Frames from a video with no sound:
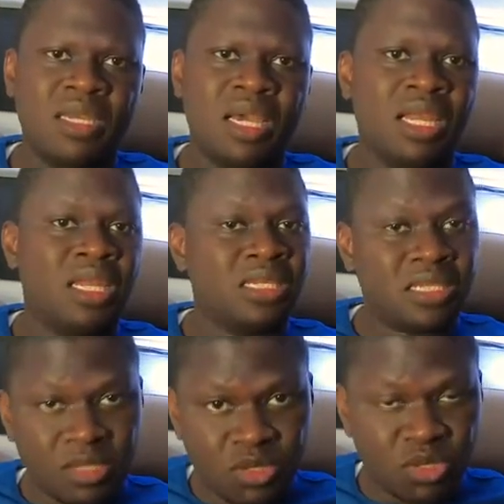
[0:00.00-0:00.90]
And
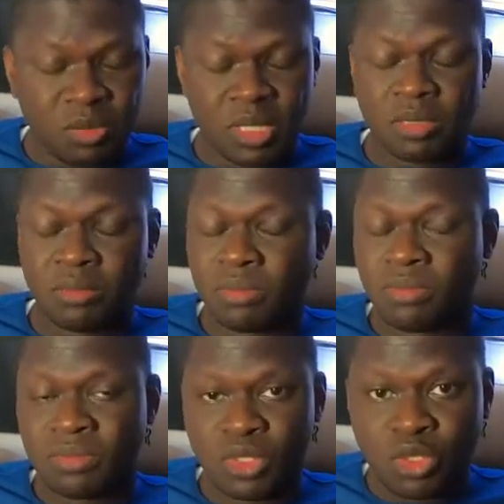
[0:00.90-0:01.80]
listen to me,
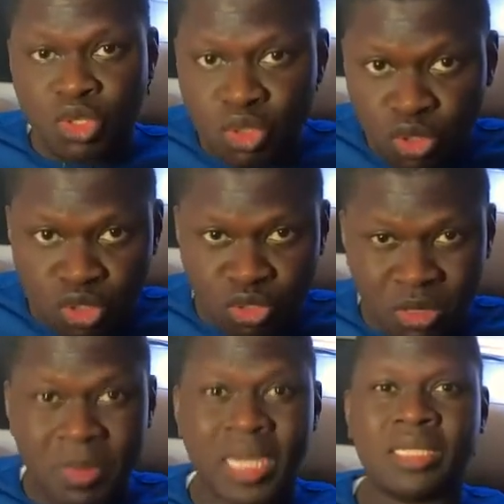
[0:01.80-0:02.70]
the truth
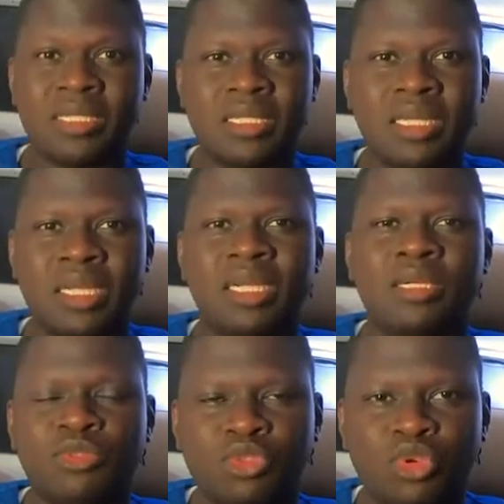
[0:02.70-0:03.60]
remains.
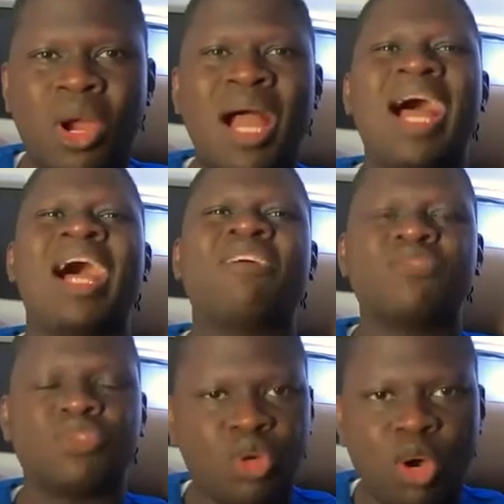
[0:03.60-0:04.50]
You
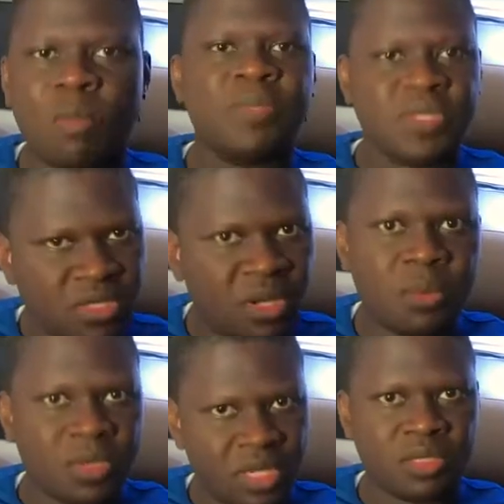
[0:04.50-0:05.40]
have to copy
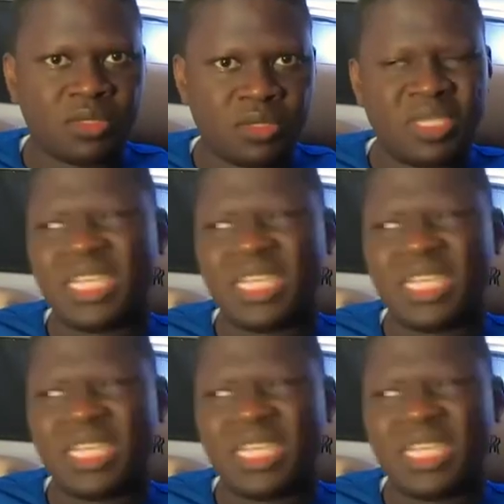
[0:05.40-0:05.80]
someone else.